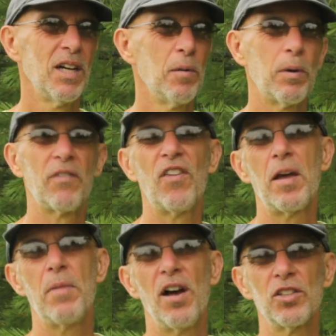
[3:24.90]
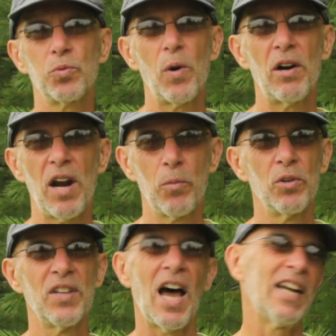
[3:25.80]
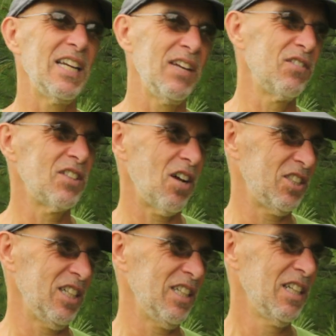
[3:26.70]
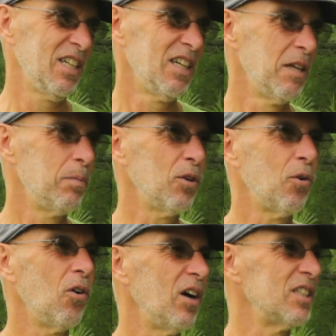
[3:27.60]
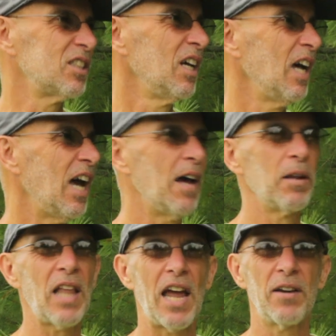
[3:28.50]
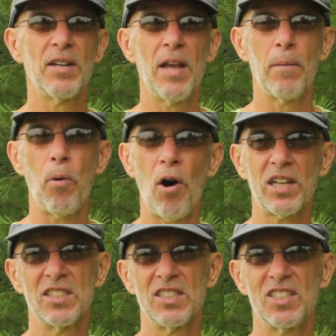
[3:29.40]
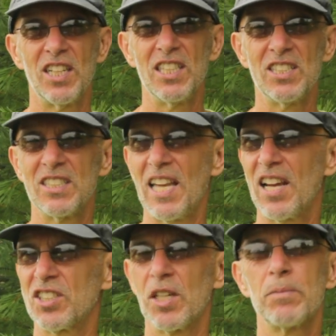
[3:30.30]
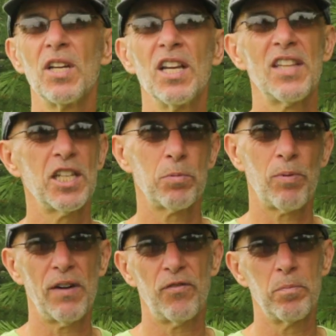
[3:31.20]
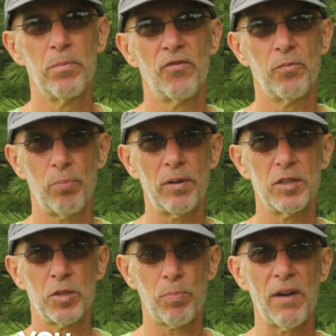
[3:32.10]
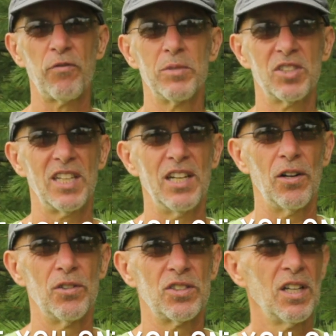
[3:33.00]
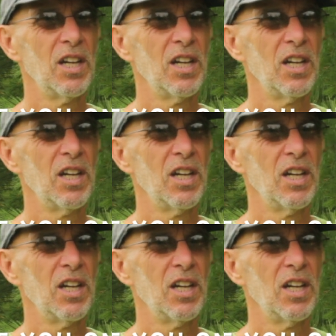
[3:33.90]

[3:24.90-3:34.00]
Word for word: but if I am elsewhere, I will not even touch it because uh, a lot of uh, parks and cities and townships they spray for spray for mosquitoes.